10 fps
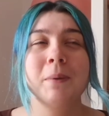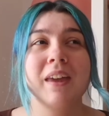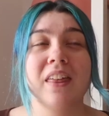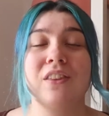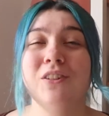But
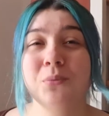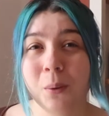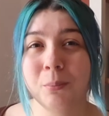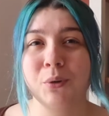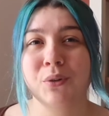yeah, there is
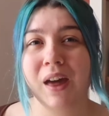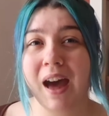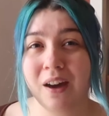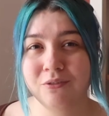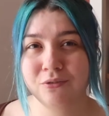one book that
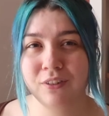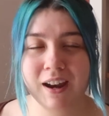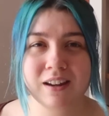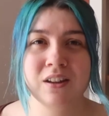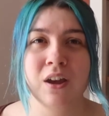I haven't
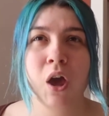read,